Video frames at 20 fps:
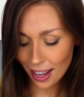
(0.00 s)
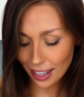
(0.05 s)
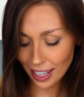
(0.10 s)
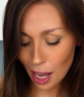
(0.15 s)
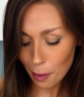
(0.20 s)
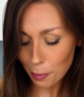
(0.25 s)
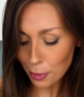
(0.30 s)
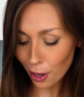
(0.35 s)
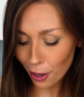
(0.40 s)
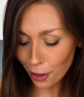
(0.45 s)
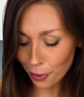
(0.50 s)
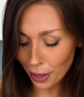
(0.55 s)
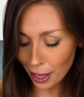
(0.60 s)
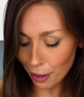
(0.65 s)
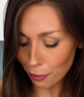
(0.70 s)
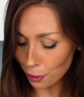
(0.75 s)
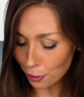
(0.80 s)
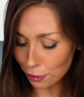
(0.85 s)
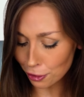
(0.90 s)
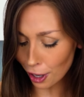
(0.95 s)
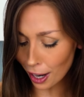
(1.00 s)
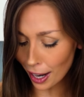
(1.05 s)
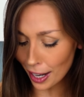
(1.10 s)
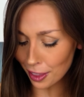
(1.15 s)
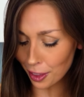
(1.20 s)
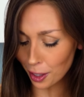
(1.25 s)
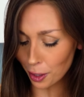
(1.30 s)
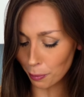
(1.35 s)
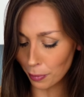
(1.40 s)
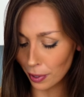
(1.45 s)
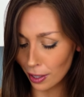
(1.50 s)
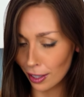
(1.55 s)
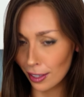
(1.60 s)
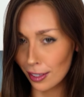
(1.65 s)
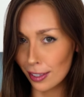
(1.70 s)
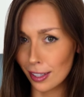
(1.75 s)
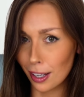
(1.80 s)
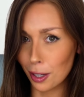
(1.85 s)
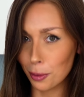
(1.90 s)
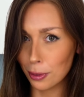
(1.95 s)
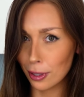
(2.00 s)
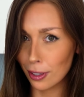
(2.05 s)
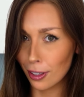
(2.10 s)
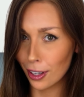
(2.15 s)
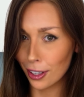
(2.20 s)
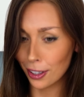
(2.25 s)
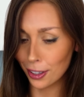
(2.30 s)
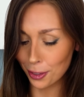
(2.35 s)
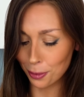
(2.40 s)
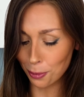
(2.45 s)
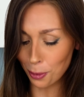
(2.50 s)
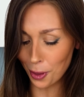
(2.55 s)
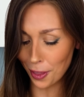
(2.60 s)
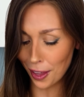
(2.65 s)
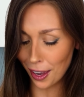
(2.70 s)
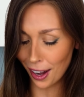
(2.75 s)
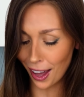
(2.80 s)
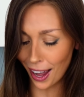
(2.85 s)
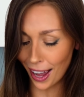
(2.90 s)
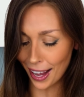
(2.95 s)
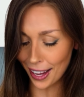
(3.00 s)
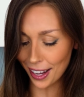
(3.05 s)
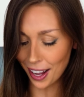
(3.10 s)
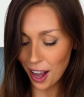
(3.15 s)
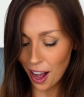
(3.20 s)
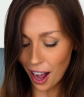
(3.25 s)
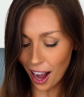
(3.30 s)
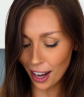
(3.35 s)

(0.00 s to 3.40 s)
Let me know if you've tried them because I wanna know what they're like.